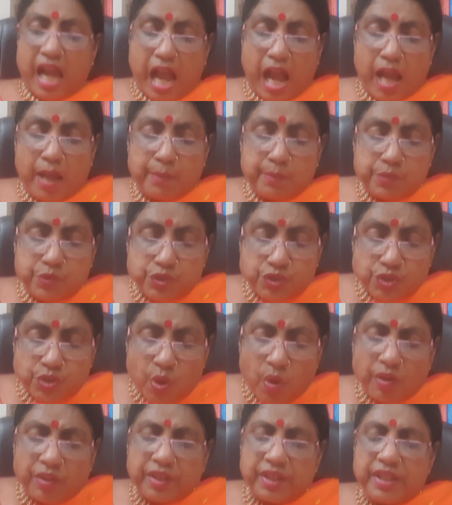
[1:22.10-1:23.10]
I'm
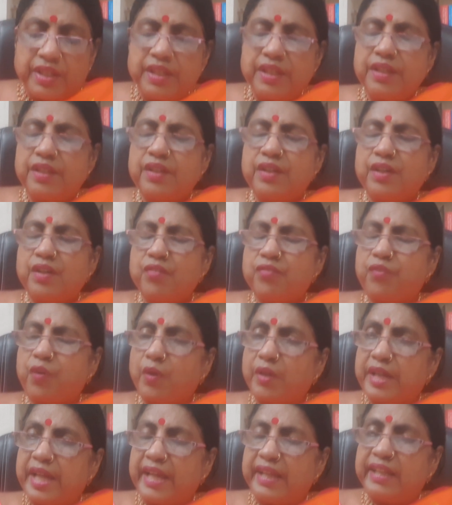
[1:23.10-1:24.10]
sorry
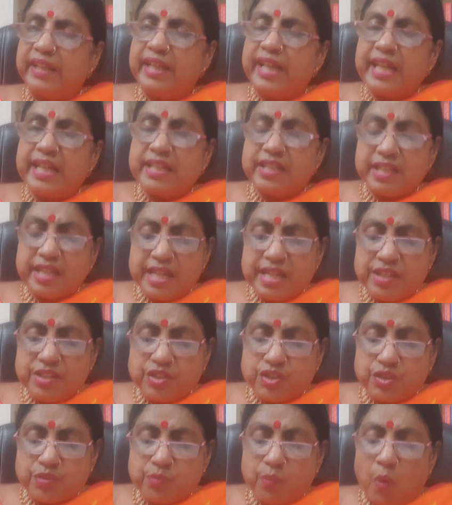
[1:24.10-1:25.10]
for neglecting
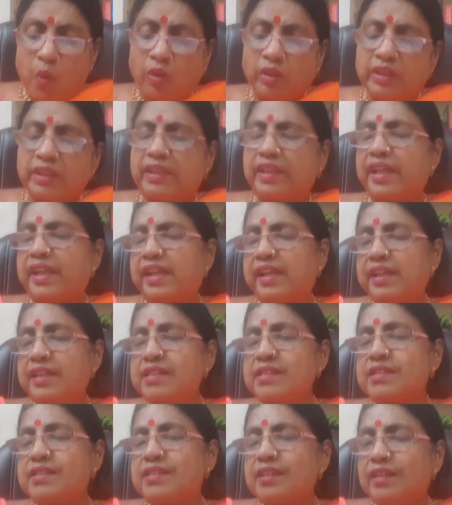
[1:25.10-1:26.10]
small
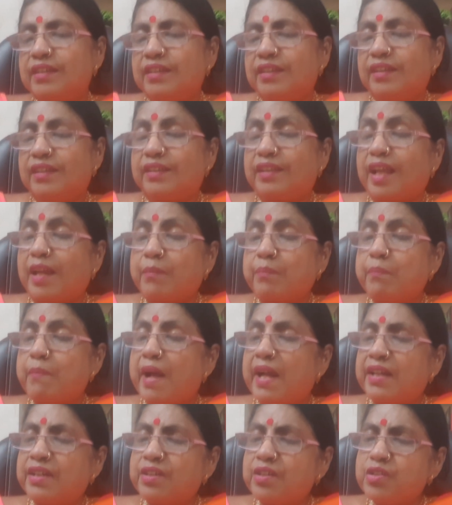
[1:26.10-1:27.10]
things that
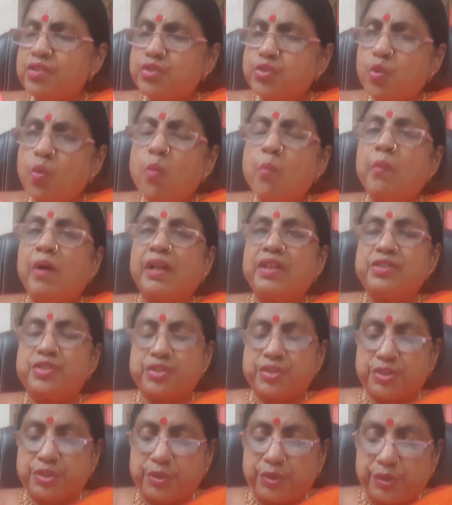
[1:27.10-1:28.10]
matter so
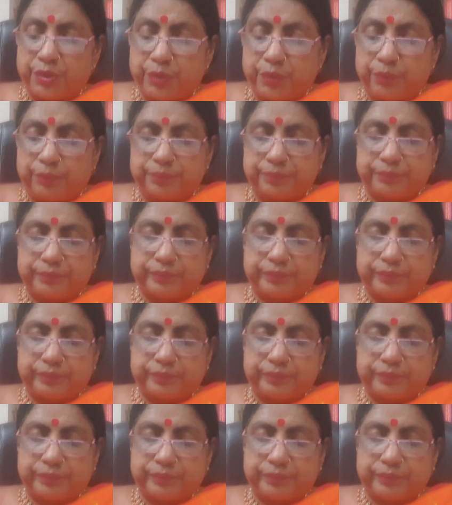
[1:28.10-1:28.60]
much to you.